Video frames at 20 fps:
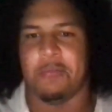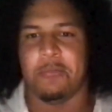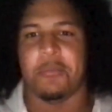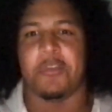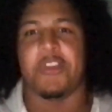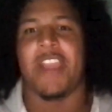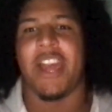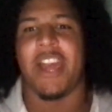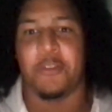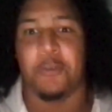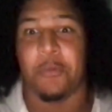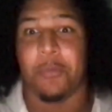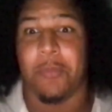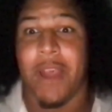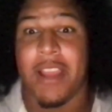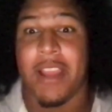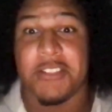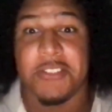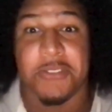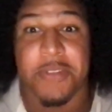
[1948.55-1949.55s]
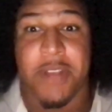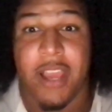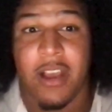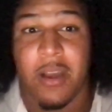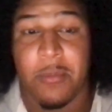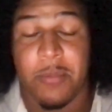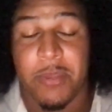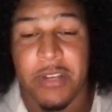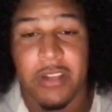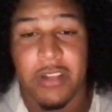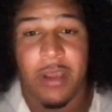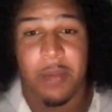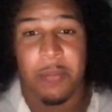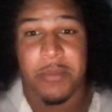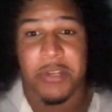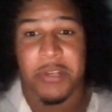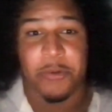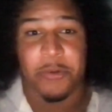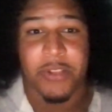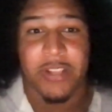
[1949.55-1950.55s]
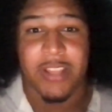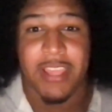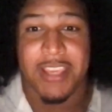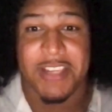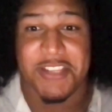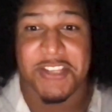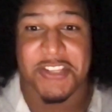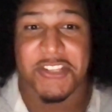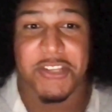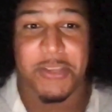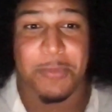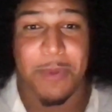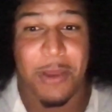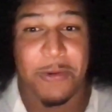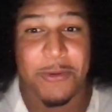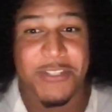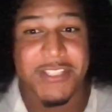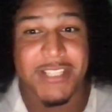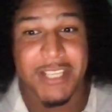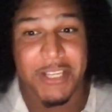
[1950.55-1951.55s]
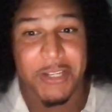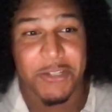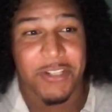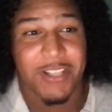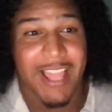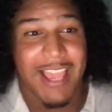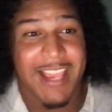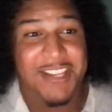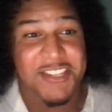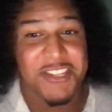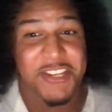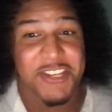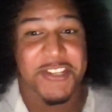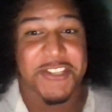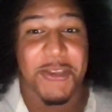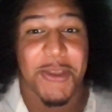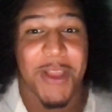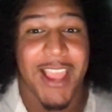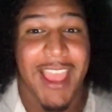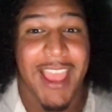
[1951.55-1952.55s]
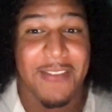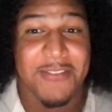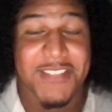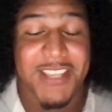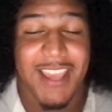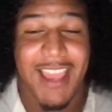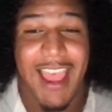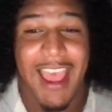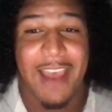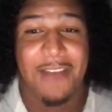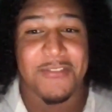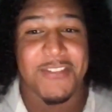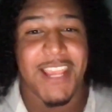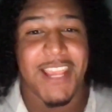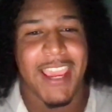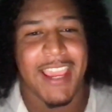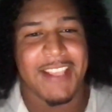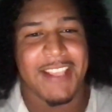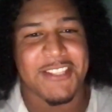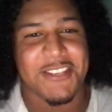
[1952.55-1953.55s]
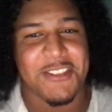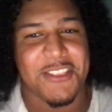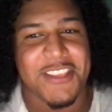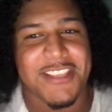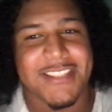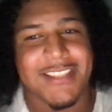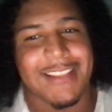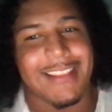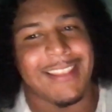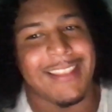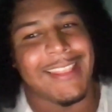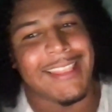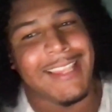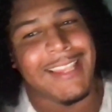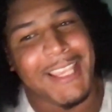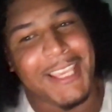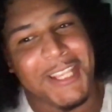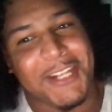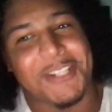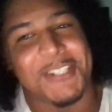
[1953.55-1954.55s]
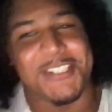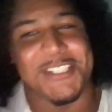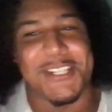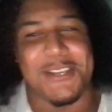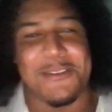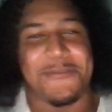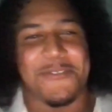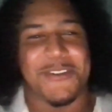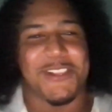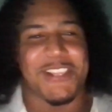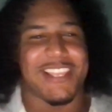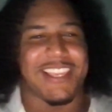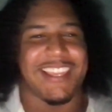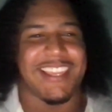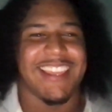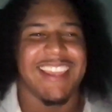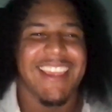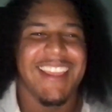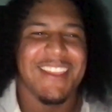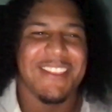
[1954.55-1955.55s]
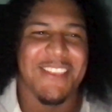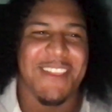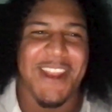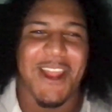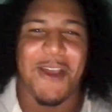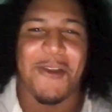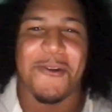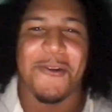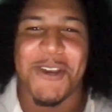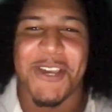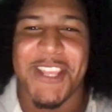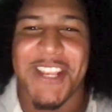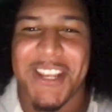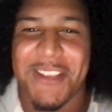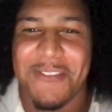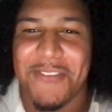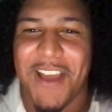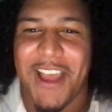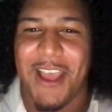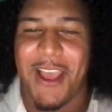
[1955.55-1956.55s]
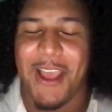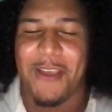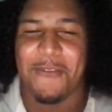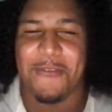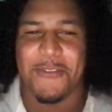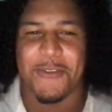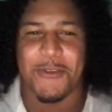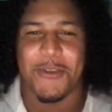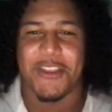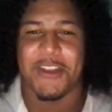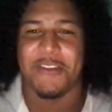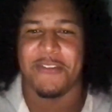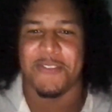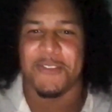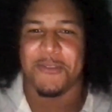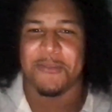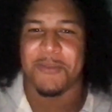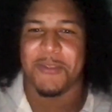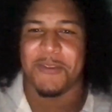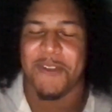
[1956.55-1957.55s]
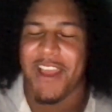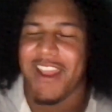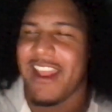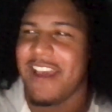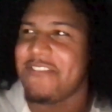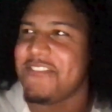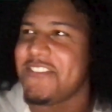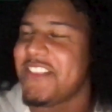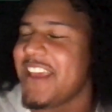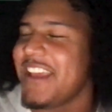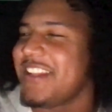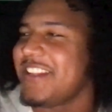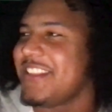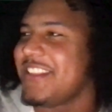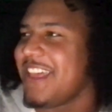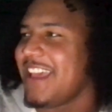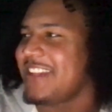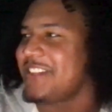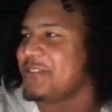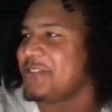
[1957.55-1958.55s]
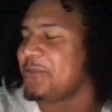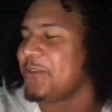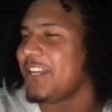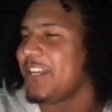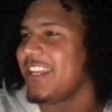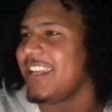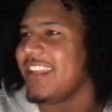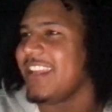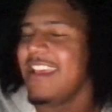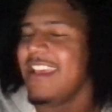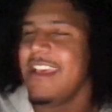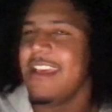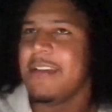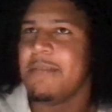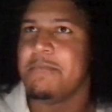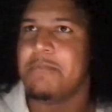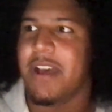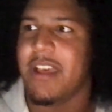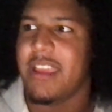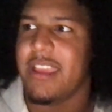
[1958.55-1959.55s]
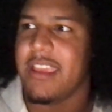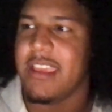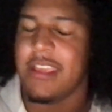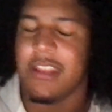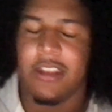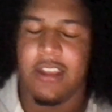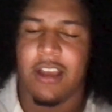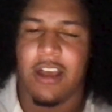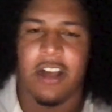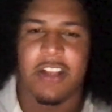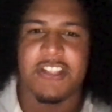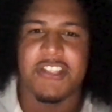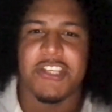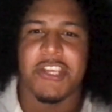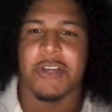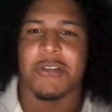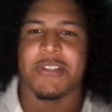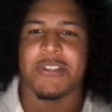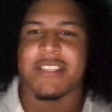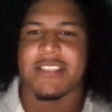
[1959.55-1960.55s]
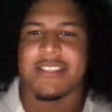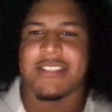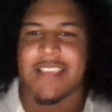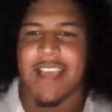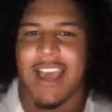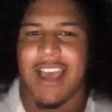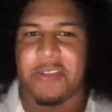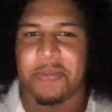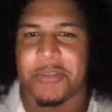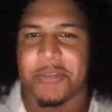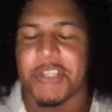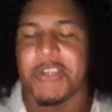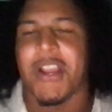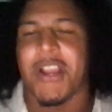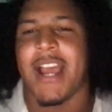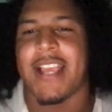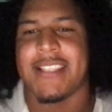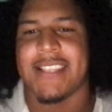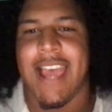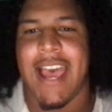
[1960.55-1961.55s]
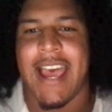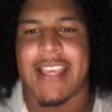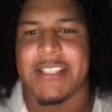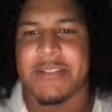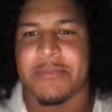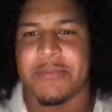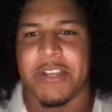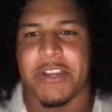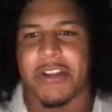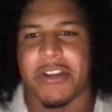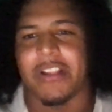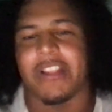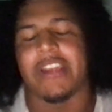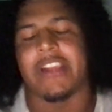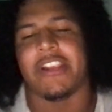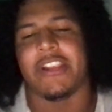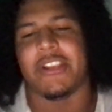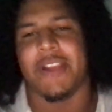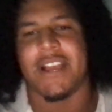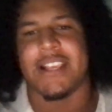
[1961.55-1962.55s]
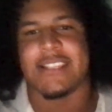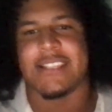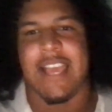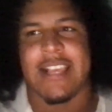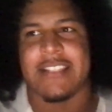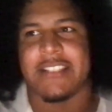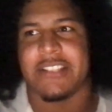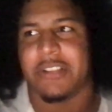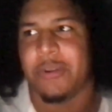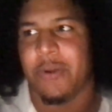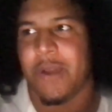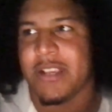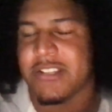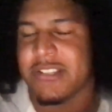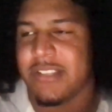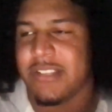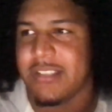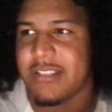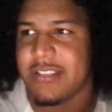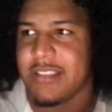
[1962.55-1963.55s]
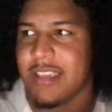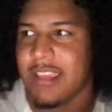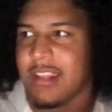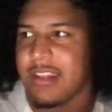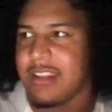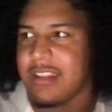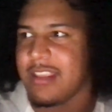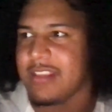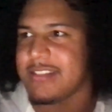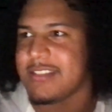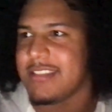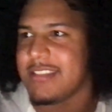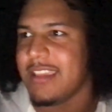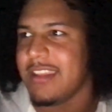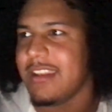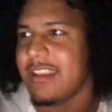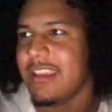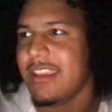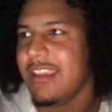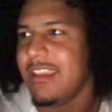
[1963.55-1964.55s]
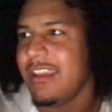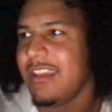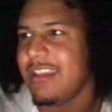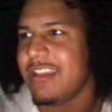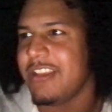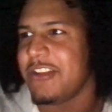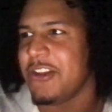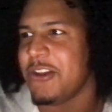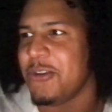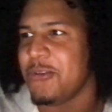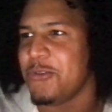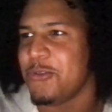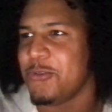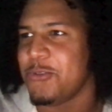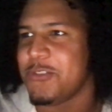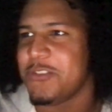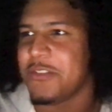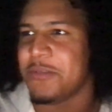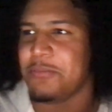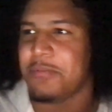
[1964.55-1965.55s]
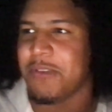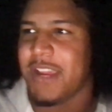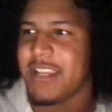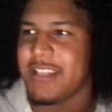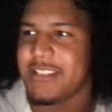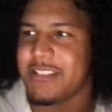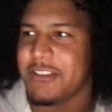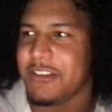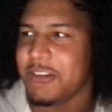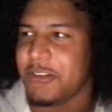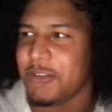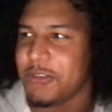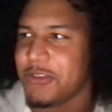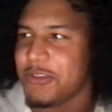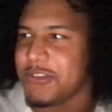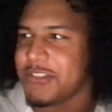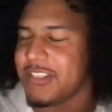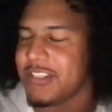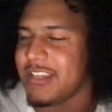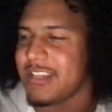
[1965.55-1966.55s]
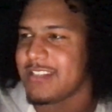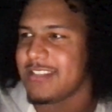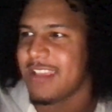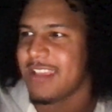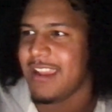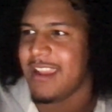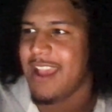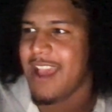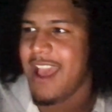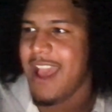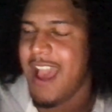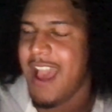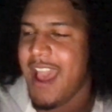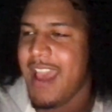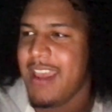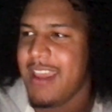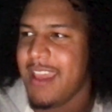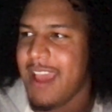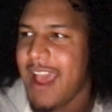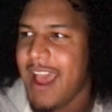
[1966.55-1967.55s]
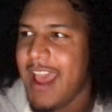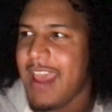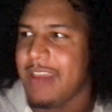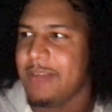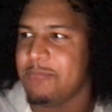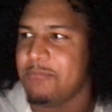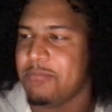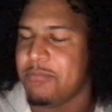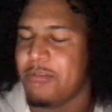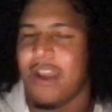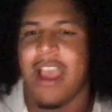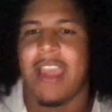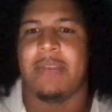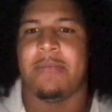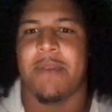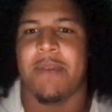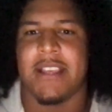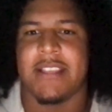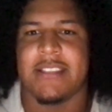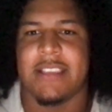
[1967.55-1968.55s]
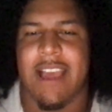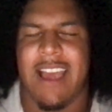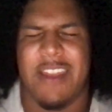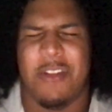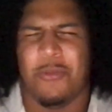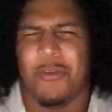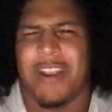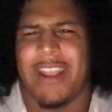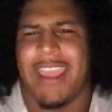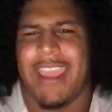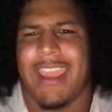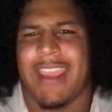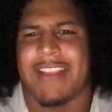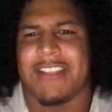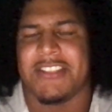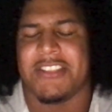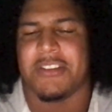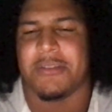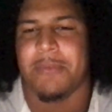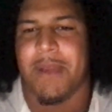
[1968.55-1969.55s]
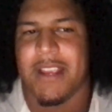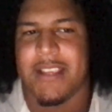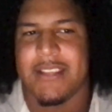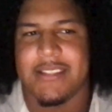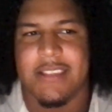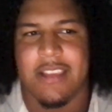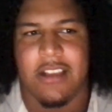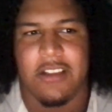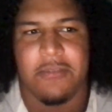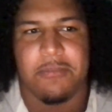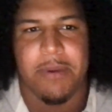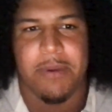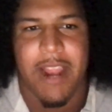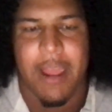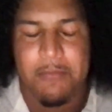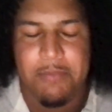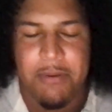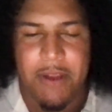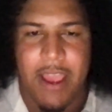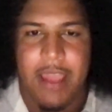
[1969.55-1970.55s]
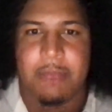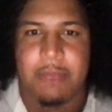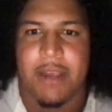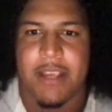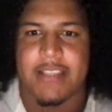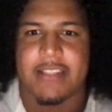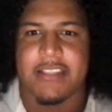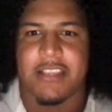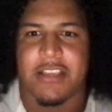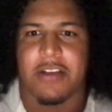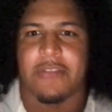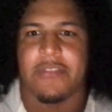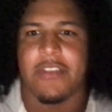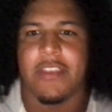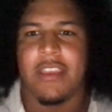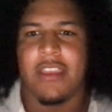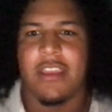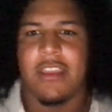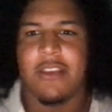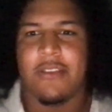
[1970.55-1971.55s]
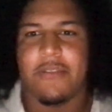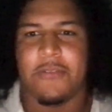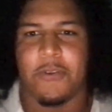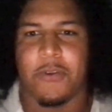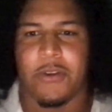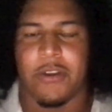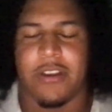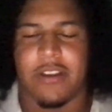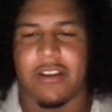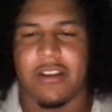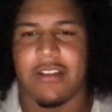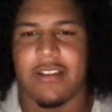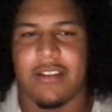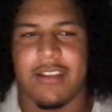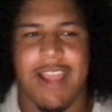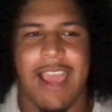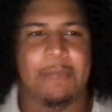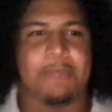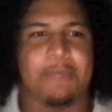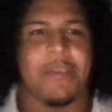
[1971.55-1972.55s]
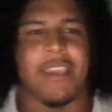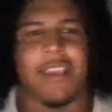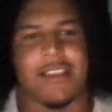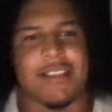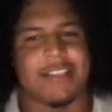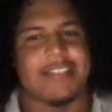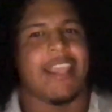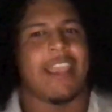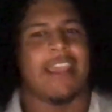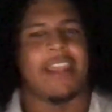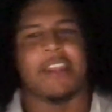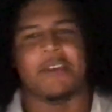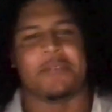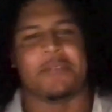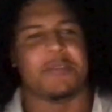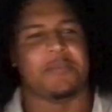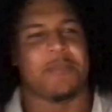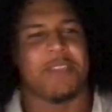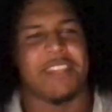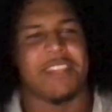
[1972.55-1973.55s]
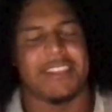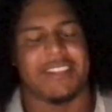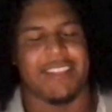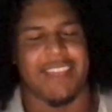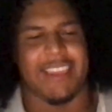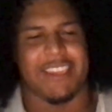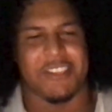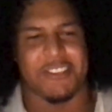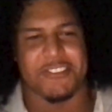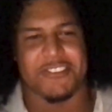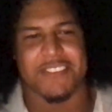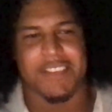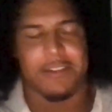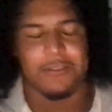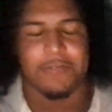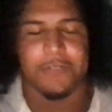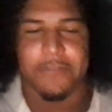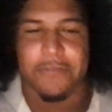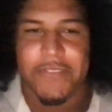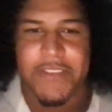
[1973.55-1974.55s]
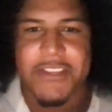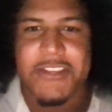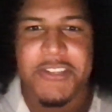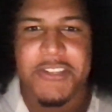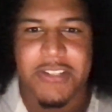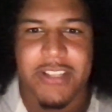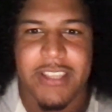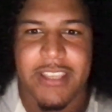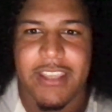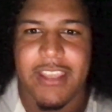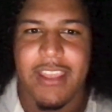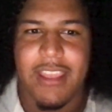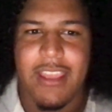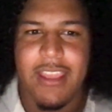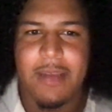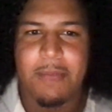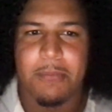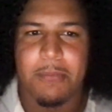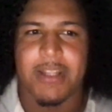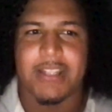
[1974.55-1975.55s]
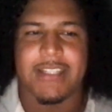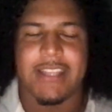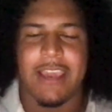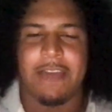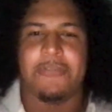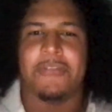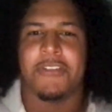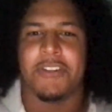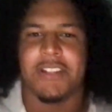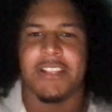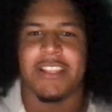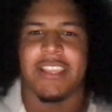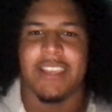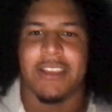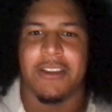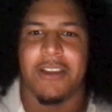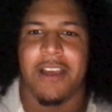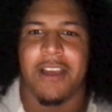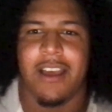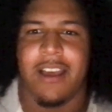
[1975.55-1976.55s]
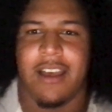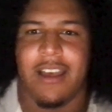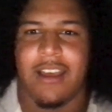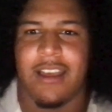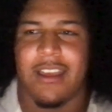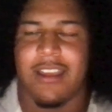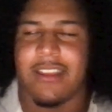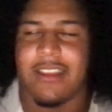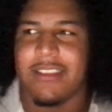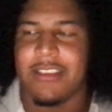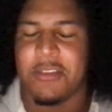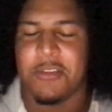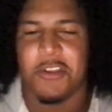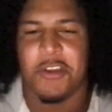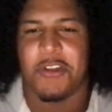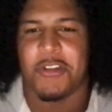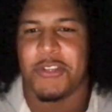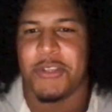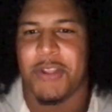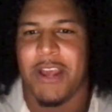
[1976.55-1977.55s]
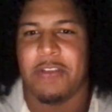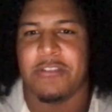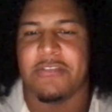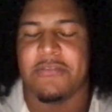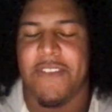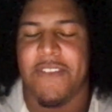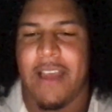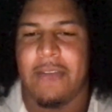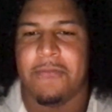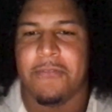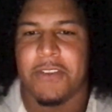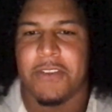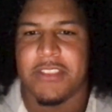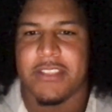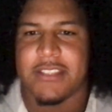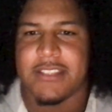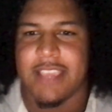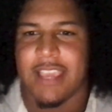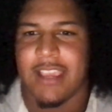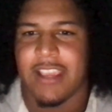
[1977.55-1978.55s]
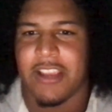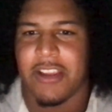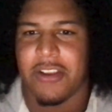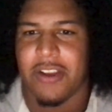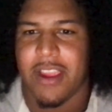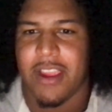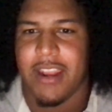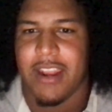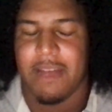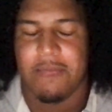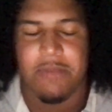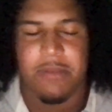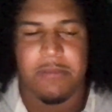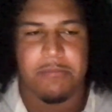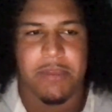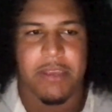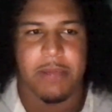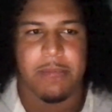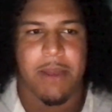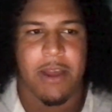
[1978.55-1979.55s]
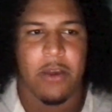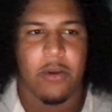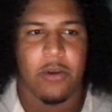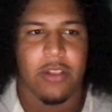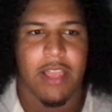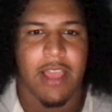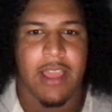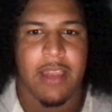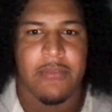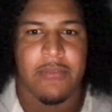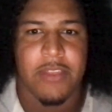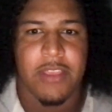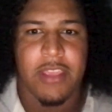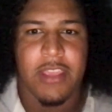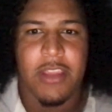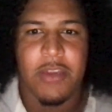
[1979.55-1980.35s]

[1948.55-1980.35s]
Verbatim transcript: And got to remind you now, I'm in, I'm in a relationship. Yeah, yeah, yeah. Last year, so I have to, I have to answer this a little differently than I would if I, I interviewed right after that, that tweet. But and all jokes aside, when you guys asked me earlier, you guys asked a question, and, and and, said, you know, who's the prankster and who those things. Like I, I, I pride myself. I don't want to answer myself, yeah. but I pride myself for not being a stand-up comedian like yourself officially, yeah. but definitely, uh, uh, you know, dude, I was five foot in the second grade. I've been big my whole life. Yeah.